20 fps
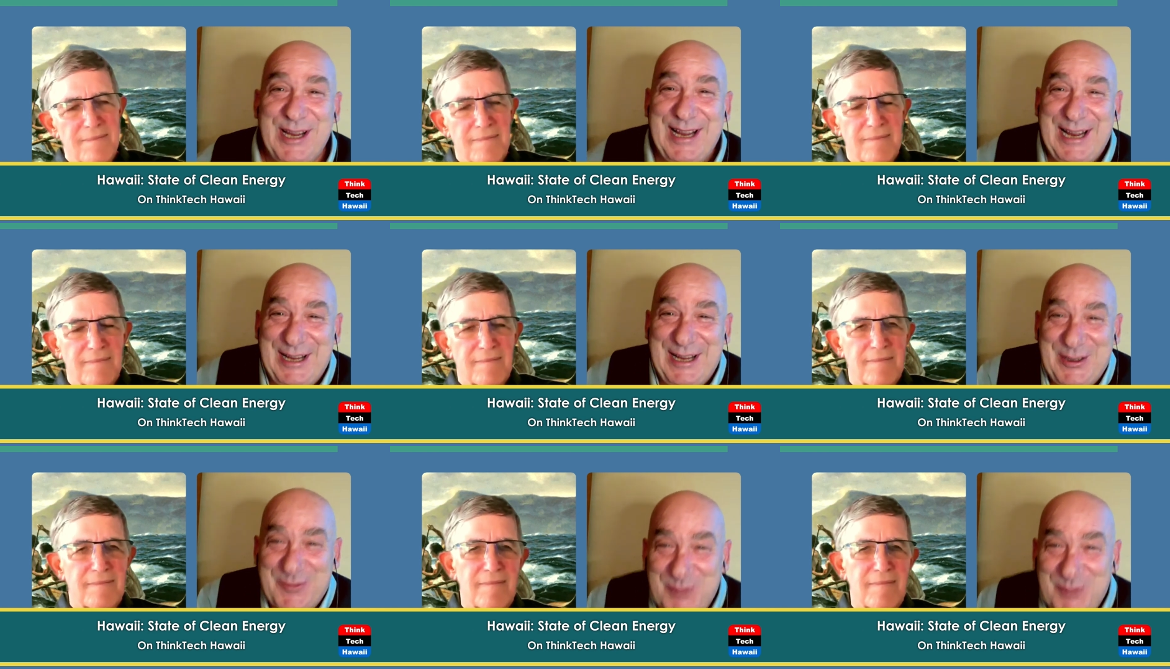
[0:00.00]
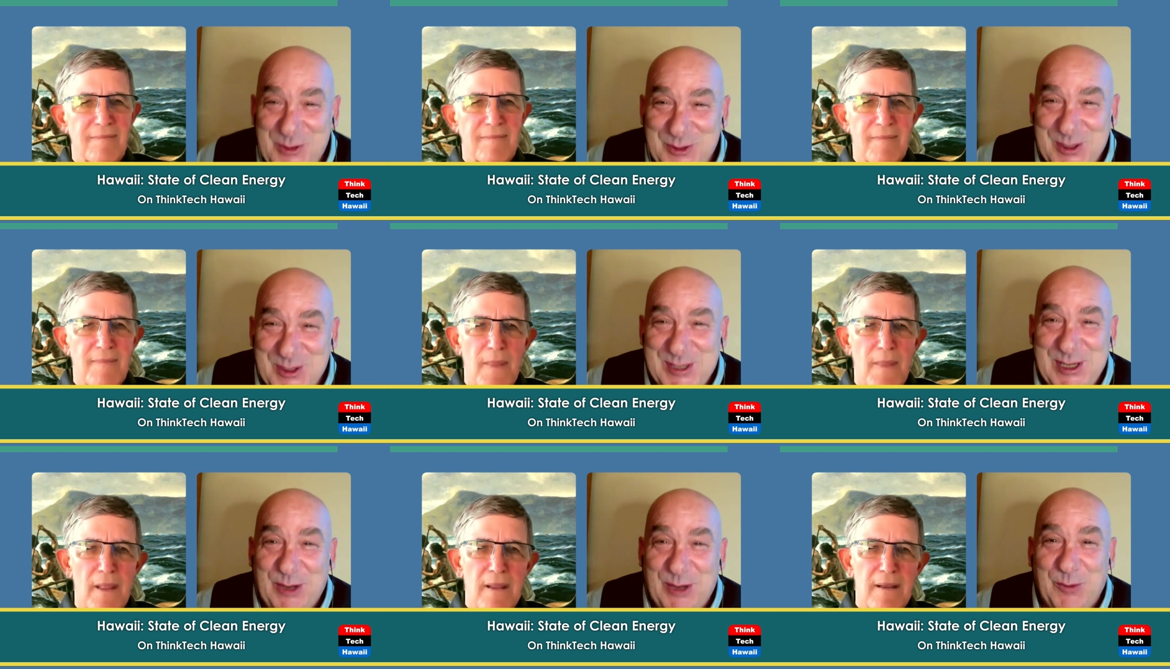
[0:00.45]
Speaker 1: and the fuel
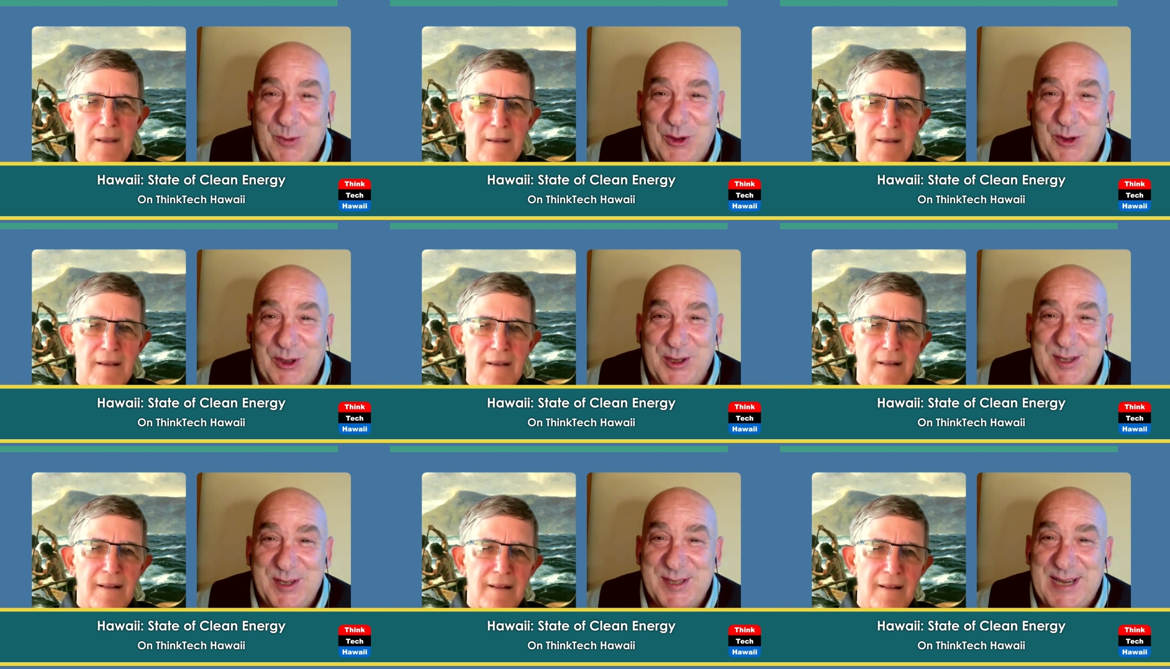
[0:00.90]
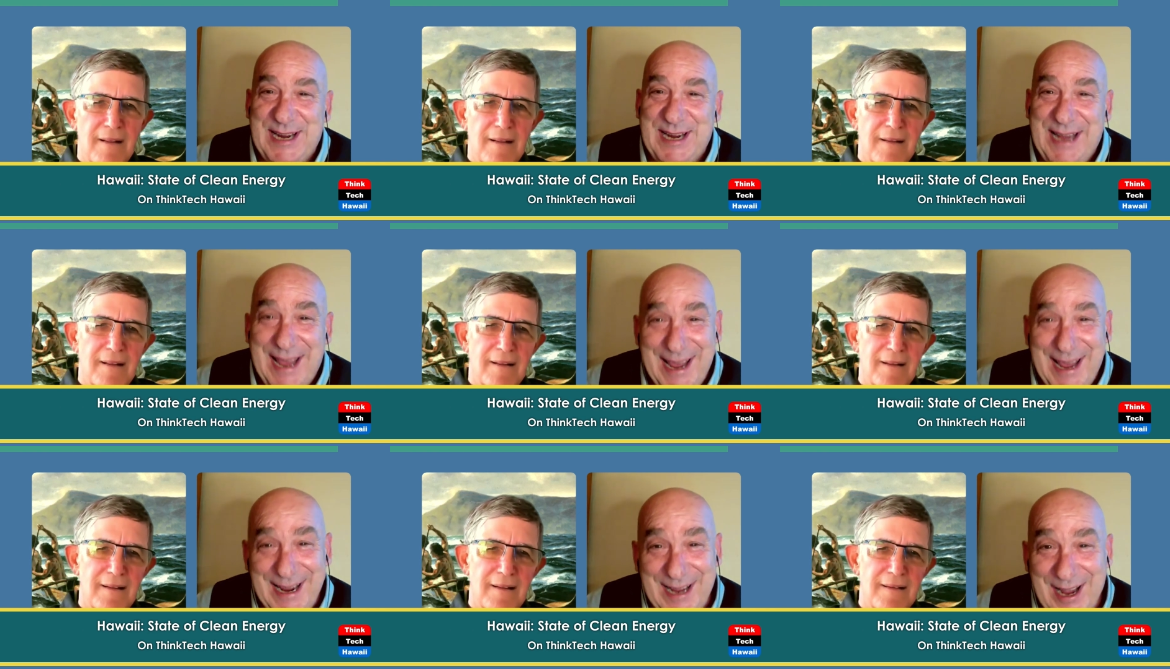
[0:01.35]
cell world and saying,
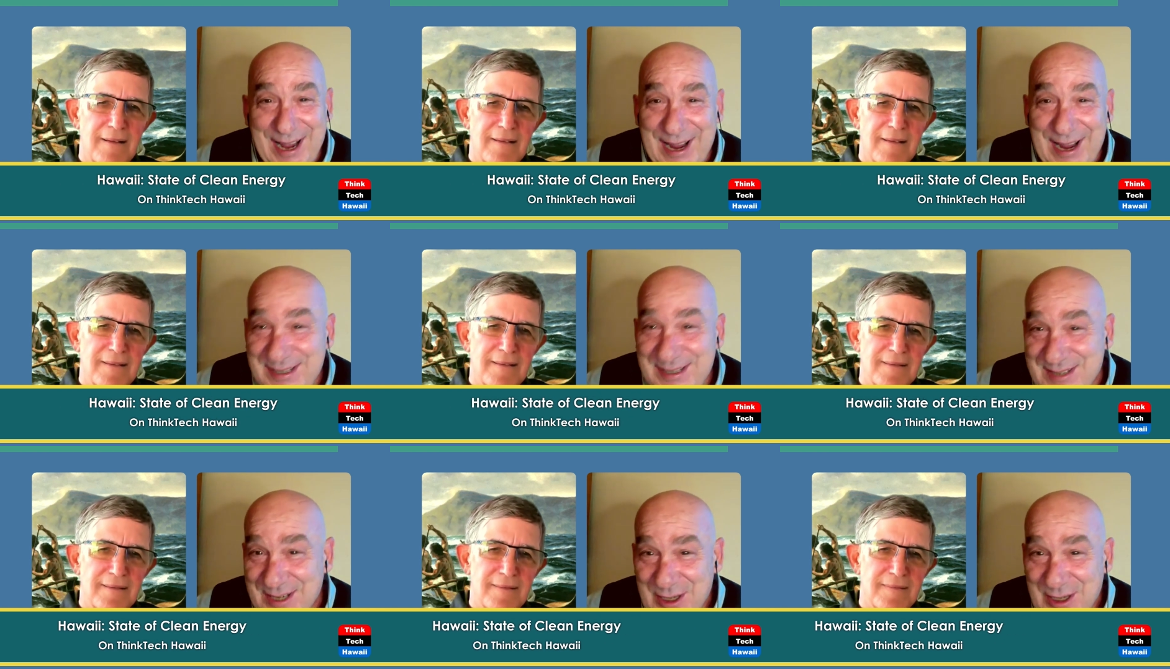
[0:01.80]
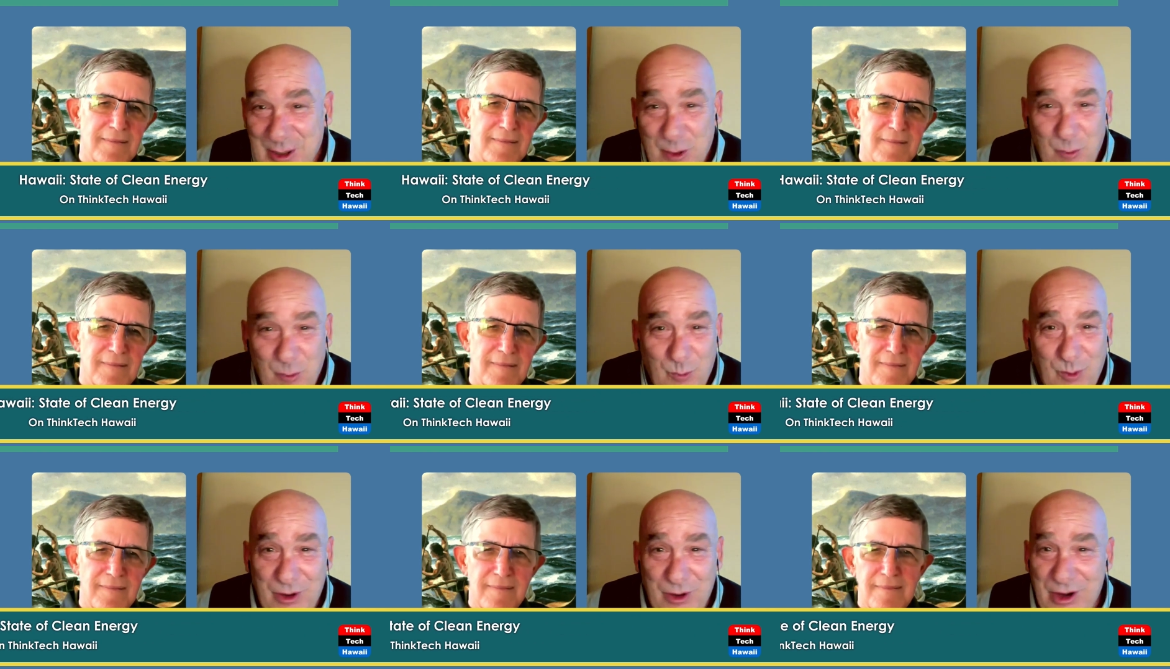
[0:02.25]
hey guys,
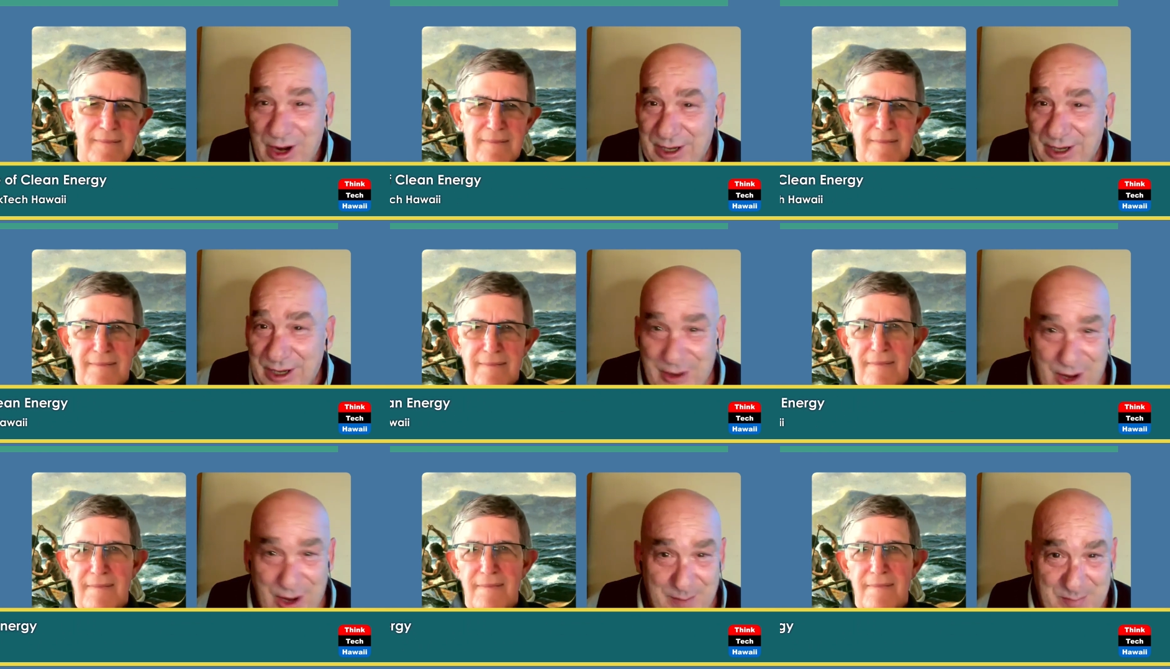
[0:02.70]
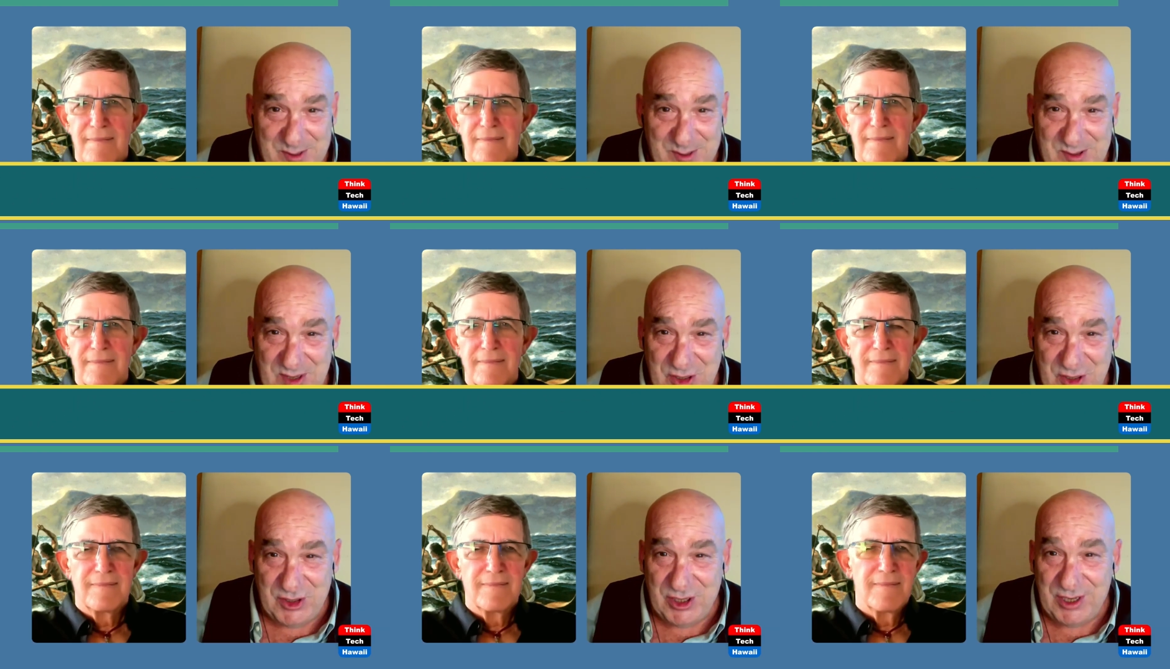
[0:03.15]
we're not in
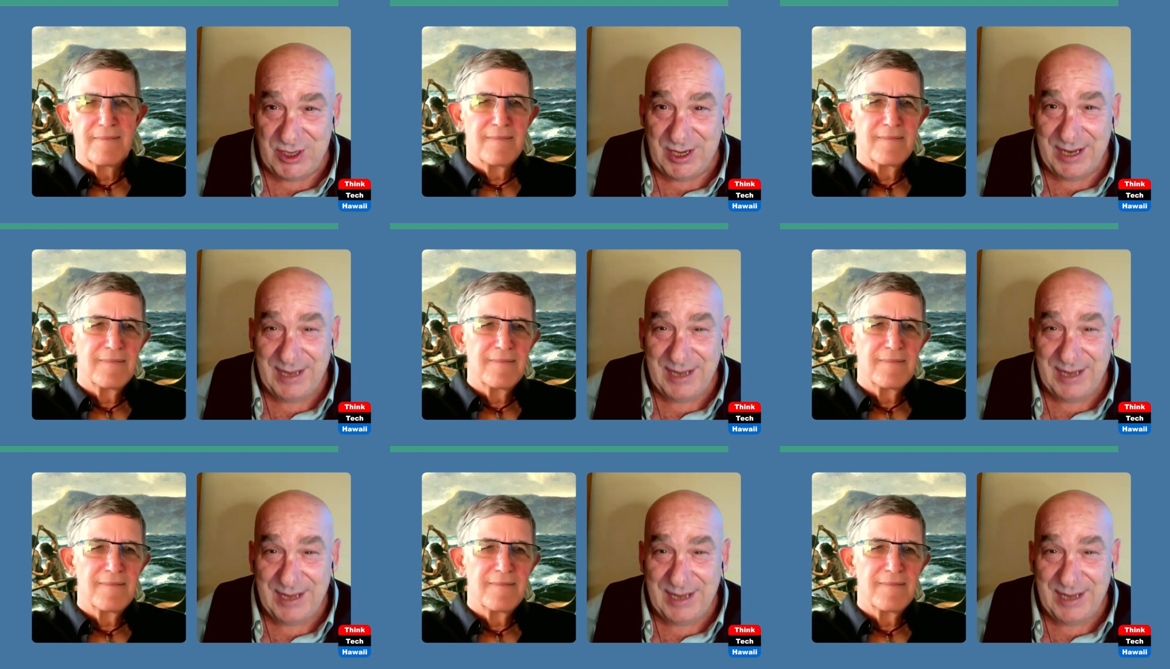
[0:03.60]
opposition.